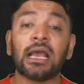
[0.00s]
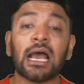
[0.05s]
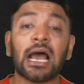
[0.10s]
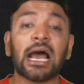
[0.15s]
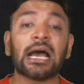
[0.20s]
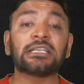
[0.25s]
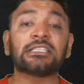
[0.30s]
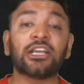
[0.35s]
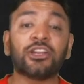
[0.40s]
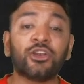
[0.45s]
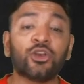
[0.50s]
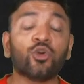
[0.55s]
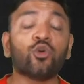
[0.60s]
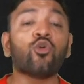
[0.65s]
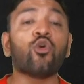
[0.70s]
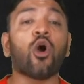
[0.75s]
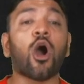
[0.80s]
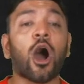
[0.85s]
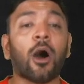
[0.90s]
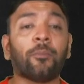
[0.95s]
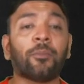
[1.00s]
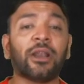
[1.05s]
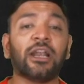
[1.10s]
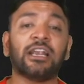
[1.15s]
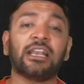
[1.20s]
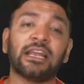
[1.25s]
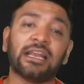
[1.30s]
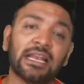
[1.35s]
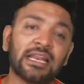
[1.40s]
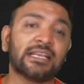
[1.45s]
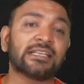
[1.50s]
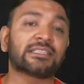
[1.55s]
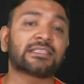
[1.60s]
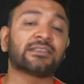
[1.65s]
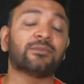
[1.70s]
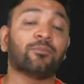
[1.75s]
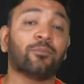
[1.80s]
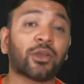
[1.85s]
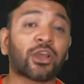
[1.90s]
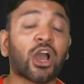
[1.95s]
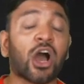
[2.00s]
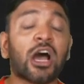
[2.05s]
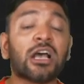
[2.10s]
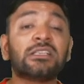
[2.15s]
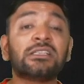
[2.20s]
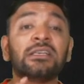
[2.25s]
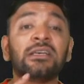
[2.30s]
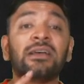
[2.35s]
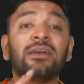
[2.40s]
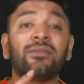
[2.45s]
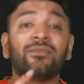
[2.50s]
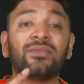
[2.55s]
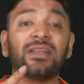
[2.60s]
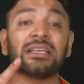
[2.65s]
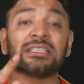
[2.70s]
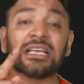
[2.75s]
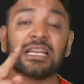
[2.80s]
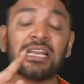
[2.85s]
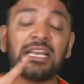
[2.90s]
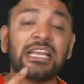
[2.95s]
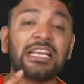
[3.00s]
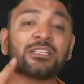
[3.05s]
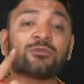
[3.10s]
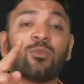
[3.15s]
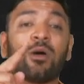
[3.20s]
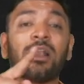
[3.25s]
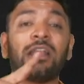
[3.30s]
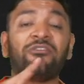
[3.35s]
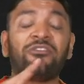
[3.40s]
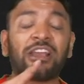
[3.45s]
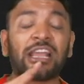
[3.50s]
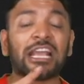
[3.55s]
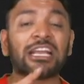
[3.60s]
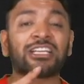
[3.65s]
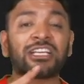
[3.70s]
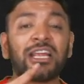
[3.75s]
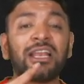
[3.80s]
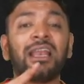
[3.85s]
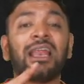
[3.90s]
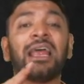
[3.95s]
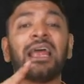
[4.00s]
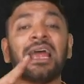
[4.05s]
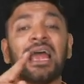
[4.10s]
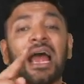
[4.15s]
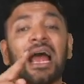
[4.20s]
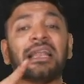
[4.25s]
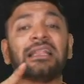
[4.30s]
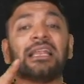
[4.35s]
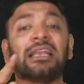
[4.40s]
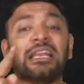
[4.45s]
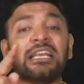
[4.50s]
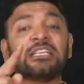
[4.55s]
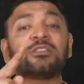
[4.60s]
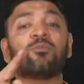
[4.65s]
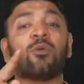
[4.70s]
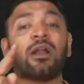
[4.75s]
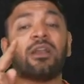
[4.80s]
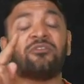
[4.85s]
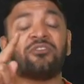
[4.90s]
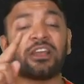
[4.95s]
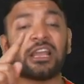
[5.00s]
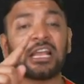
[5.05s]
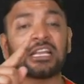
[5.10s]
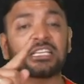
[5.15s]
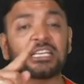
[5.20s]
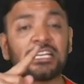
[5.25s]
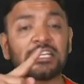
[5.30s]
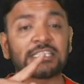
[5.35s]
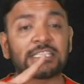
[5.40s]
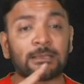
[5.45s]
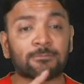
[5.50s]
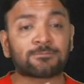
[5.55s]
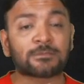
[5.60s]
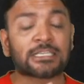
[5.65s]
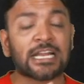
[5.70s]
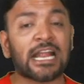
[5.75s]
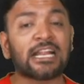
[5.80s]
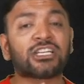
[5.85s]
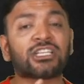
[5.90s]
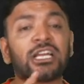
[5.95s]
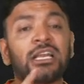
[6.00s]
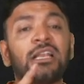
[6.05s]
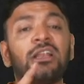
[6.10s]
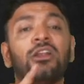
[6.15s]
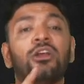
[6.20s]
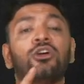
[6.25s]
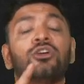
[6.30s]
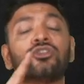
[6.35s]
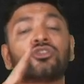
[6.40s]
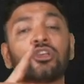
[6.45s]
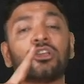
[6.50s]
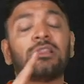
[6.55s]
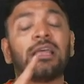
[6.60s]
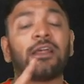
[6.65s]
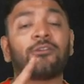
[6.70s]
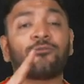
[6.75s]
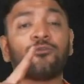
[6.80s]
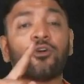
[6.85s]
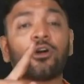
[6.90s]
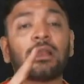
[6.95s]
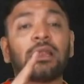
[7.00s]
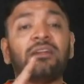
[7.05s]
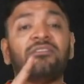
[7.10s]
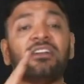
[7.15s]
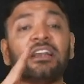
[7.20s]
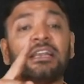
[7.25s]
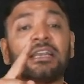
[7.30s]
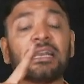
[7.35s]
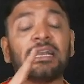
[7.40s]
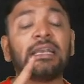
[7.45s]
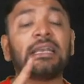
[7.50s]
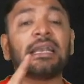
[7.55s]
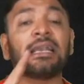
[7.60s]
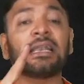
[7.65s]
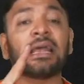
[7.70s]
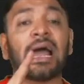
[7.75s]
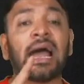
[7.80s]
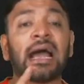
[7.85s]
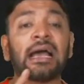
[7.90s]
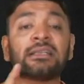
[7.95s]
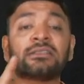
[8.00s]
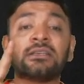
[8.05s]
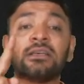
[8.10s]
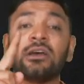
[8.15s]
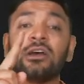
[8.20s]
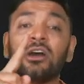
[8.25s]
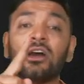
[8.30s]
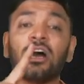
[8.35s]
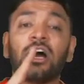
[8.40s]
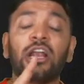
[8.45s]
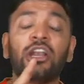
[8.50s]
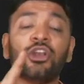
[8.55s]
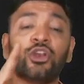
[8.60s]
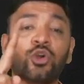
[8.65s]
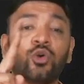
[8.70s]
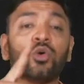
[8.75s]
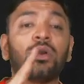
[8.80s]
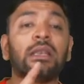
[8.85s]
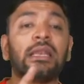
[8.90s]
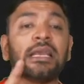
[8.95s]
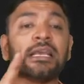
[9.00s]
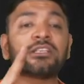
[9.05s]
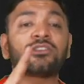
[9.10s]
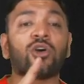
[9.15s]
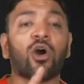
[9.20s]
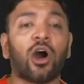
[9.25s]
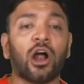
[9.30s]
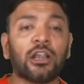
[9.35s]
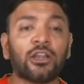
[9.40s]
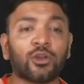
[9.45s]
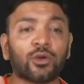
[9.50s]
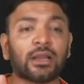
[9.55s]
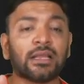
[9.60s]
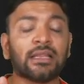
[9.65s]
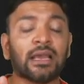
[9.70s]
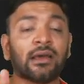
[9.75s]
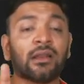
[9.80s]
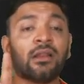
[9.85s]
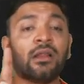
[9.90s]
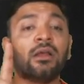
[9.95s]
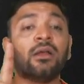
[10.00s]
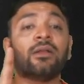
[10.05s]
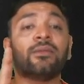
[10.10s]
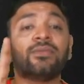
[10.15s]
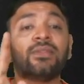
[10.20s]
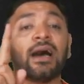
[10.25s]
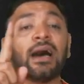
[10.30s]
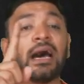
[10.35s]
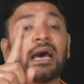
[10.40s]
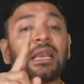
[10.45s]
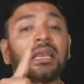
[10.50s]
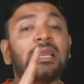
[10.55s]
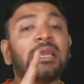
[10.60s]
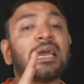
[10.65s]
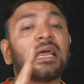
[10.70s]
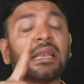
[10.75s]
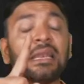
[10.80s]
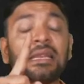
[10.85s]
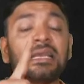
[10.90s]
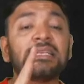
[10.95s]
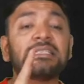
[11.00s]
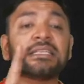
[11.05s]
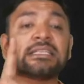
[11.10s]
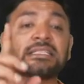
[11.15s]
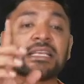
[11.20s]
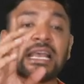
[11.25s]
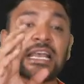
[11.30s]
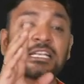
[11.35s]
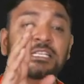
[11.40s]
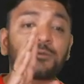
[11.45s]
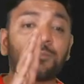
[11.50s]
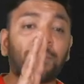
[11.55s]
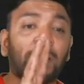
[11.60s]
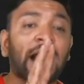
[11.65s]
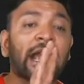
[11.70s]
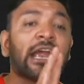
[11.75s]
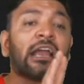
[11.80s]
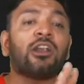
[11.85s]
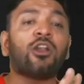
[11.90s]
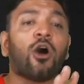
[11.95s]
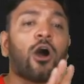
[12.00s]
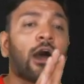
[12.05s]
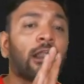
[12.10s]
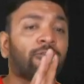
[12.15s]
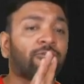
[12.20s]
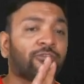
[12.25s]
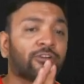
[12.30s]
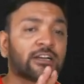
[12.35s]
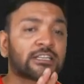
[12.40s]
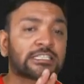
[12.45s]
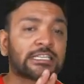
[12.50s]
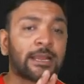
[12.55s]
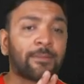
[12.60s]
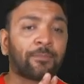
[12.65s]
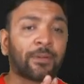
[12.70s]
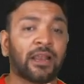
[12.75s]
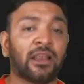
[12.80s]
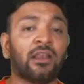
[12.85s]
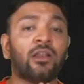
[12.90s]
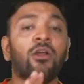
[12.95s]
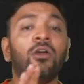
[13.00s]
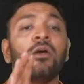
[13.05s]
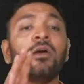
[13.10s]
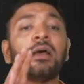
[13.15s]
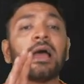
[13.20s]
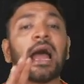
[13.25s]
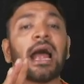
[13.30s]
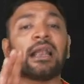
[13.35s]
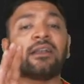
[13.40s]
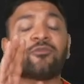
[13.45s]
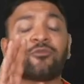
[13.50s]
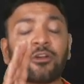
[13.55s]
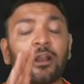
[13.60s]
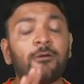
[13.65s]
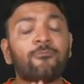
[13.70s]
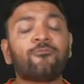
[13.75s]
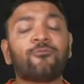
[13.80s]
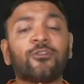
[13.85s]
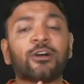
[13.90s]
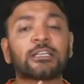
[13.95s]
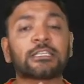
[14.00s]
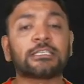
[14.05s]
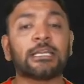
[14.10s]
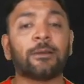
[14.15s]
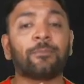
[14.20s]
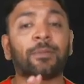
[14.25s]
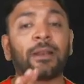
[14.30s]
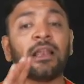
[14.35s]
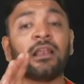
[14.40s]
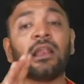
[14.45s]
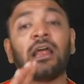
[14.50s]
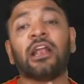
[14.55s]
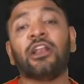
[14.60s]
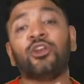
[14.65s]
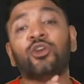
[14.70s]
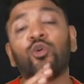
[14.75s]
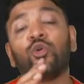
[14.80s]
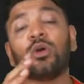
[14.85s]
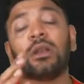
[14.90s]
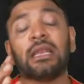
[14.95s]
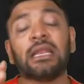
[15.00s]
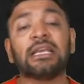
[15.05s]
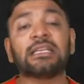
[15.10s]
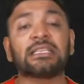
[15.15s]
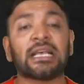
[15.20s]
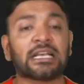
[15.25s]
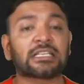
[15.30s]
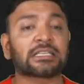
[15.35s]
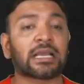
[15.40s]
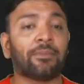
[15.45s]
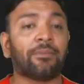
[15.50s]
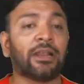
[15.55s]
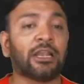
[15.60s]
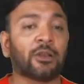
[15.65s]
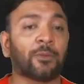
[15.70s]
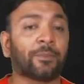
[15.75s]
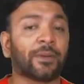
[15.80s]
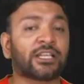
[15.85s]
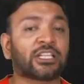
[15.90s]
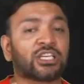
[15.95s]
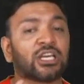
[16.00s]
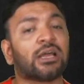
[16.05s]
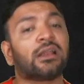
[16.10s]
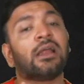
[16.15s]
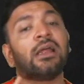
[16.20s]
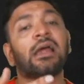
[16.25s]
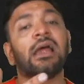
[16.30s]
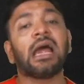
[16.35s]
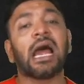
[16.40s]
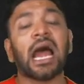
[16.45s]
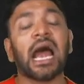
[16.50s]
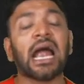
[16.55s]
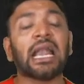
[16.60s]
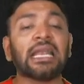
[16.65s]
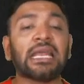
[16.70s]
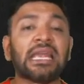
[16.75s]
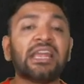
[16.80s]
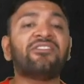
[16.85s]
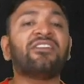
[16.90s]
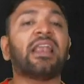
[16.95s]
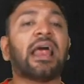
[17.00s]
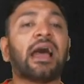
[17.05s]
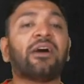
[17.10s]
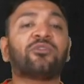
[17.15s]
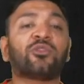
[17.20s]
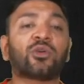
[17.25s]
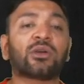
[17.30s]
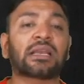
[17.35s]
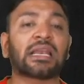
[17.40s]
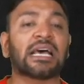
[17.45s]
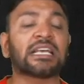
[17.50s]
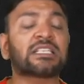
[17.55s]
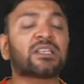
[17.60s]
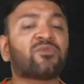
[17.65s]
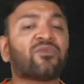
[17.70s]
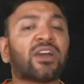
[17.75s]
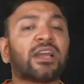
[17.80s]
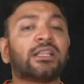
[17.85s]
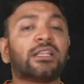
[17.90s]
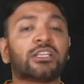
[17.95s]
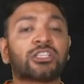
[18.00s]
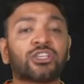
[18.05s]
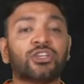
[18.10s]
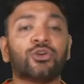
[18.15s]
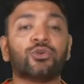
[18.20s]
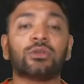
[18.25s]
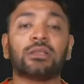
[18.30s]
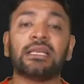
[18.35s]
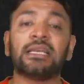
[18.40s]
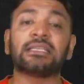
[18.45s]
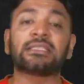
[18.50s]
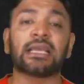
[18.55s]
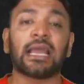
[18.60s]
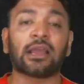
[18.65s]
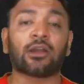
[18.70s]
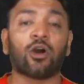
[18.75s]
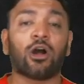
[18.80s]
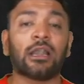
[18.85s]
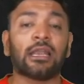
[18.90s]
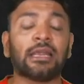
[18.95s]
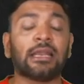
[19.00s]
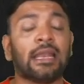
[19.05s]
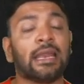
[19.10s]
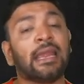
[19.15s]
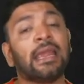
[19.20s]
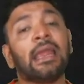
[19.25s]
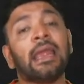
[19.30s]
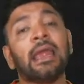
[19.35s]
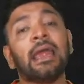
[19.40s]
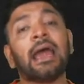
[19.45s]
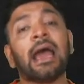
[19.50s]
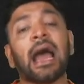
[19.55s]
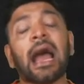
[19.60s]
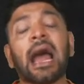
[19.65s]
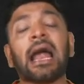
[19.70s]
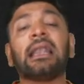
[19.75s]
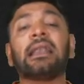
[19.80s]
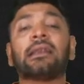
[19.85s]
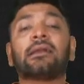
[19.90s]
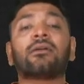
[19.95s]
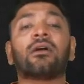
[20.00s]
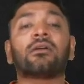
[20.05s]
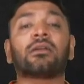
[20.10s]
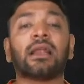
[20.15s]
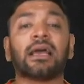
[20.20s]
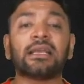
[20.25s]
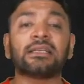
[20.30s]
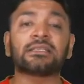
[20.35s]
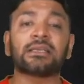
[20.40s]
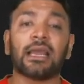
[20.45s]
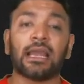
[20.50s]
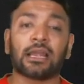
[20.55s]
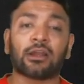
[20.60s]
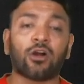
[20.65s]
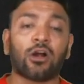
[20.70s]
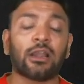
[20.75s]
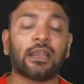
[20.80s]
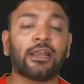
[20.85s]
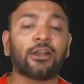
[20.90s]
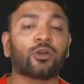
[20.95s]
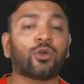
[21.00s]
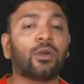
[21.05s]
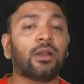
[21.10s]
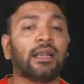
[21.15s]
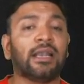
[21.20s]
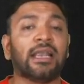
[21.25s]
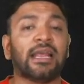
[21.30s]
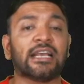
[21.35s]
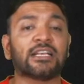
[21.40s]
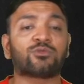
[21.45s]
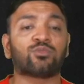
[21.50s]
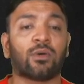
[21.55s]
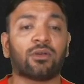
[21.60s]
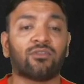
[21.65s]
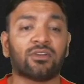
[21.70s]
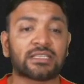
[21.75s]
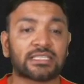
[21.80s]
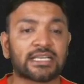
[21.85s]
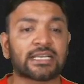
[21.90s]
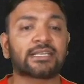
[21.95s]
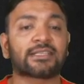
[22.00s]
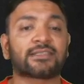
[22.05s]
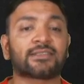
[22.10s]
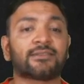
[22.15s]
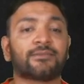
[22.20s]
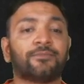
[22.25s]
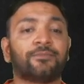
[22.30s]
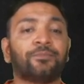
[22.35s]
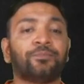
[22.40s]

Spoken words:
as a new operating lease because there is a lease modification and the lease modification is substantial. So therefore, he will treat it as a new lease altogether. The earlier lease is expired on 1st April and from 1st April, a new lease has come into picture and he will have to classify this new lease accordingly and recognize according to Ind AS 116.